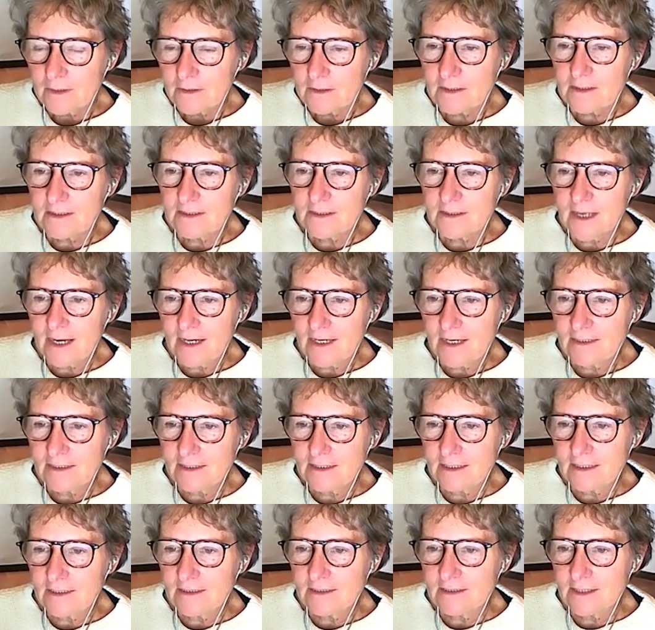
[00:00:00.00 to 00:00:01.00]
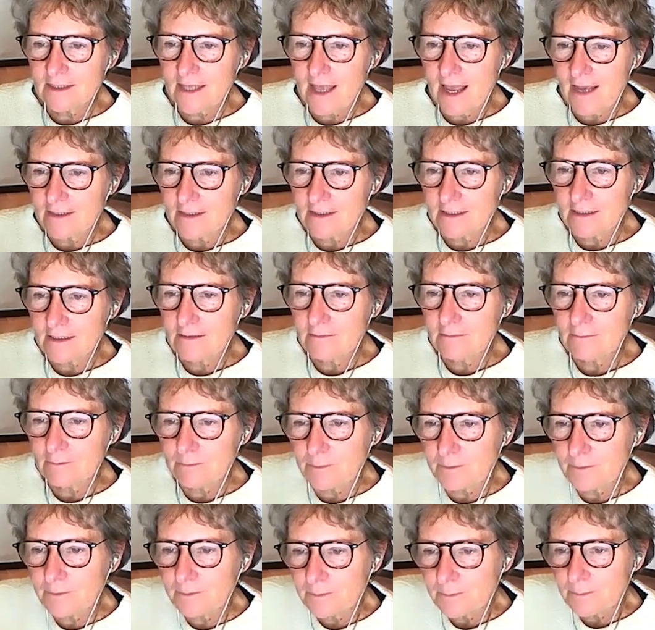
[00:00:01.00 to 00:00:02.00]
The second is that
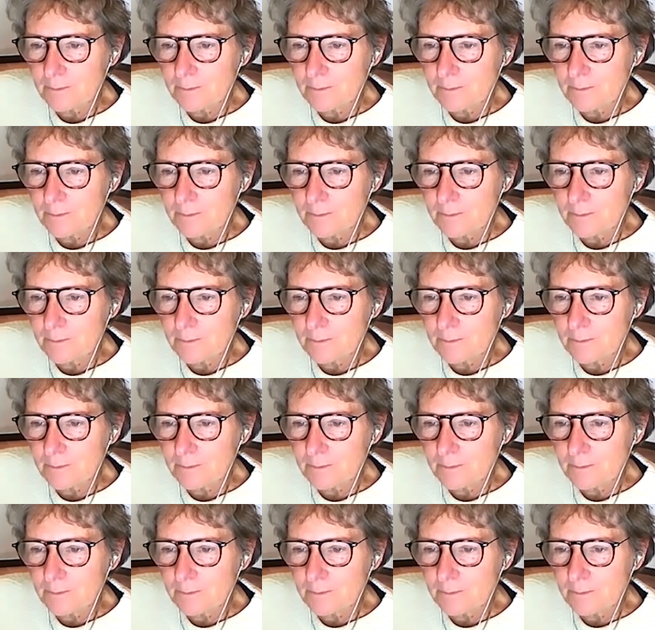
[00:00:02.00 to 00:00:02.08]
in,